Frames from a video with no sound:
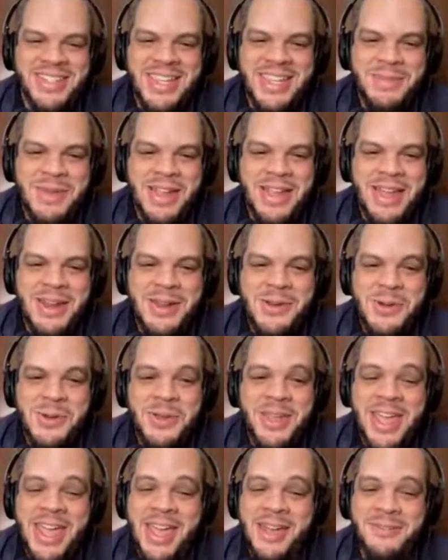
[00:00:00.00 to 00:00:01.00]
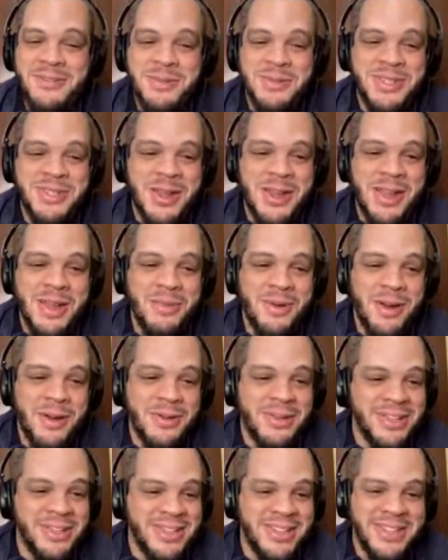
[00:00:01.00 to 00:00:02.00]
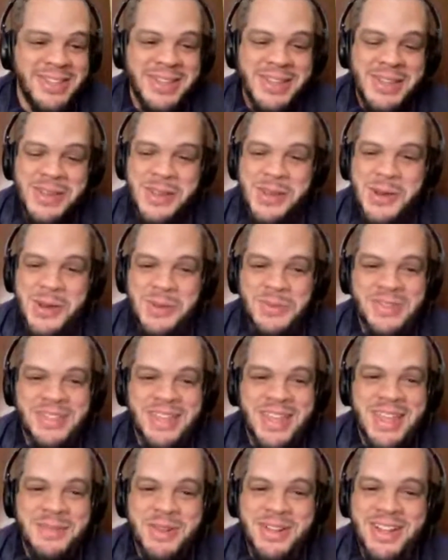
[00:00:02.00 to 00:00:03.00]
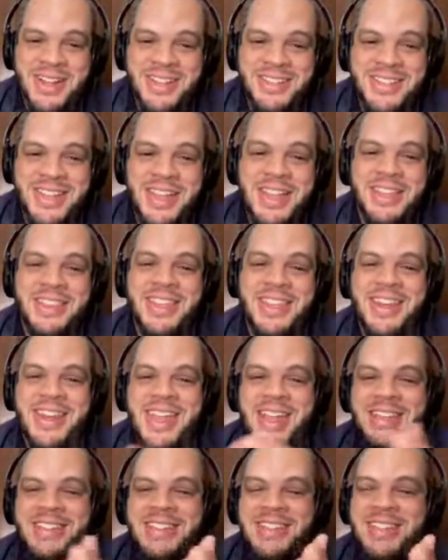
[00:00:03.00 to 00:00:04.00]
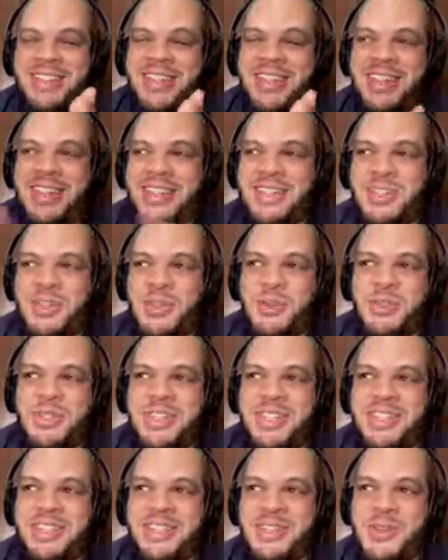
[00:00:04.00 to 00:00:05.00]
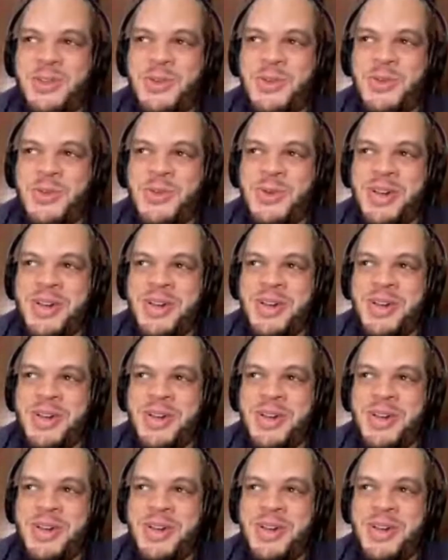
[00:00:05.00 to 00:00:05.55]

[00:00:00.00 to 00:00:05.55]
team, I gotta go Cavs. I'm sorry, bro. You know what I'm saying? Because the Knicks usually do.